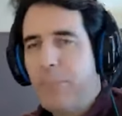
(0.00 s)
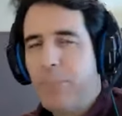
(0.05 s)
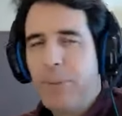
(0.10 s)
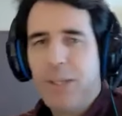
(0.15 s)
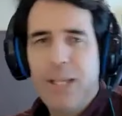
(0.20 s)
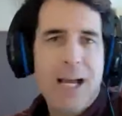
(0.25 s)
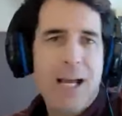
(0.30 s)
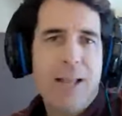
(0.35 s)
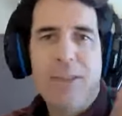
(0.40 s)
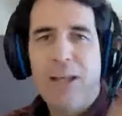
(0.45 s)

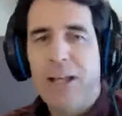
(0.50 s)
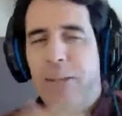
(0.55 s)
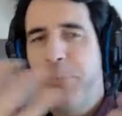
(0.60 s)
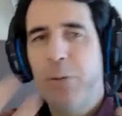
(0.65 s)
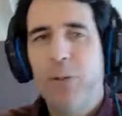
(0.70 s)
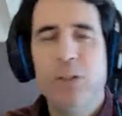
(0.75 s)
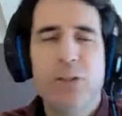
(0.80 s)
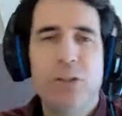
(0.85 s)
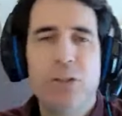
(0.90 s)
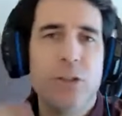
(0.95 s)
blah, that
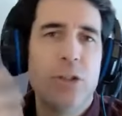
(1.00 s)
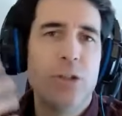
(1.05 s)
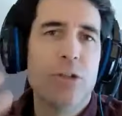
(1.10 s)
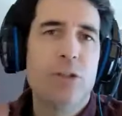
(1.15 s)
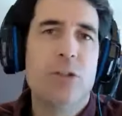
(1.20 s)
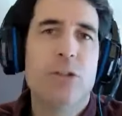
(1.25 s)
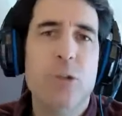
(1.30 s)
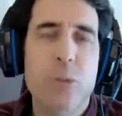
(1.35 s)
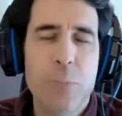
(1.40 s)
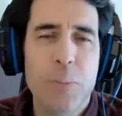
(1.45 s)
person, you're
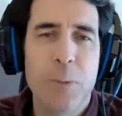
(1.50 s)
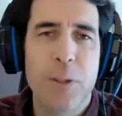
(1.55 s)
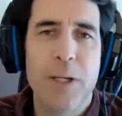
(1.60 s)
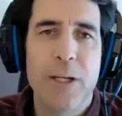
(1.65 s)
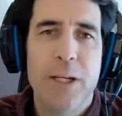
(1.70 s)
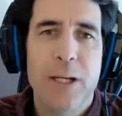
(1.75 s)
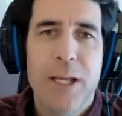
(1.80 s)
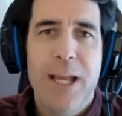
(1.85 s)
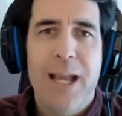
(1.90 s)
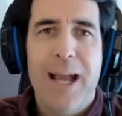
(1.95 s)

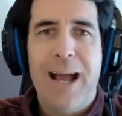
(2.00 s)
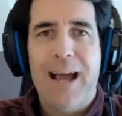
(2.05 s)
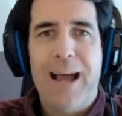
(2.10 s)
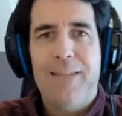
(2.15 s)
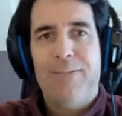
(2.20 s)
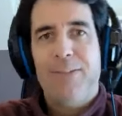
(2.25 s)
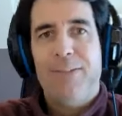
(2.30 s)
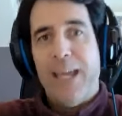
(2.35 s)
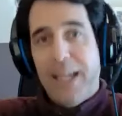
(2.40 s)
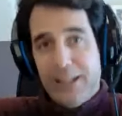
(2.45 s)
stupid,
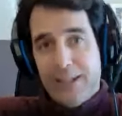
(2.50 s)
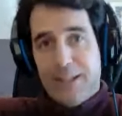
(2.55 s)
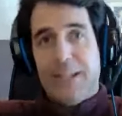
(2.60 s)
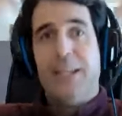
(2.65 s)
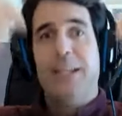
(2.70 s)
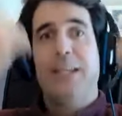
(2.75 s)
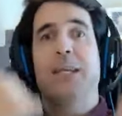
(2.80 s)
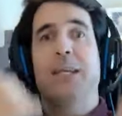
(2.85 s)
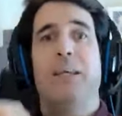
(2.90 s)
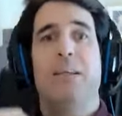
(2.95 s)
and they
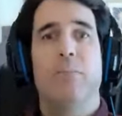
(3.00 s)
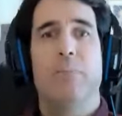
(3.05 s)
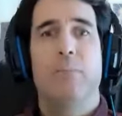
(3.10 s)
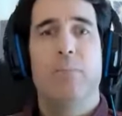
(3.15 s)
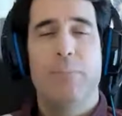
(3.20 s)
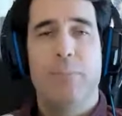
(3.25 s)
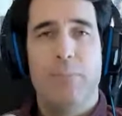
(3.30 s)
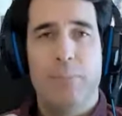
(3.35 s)
take it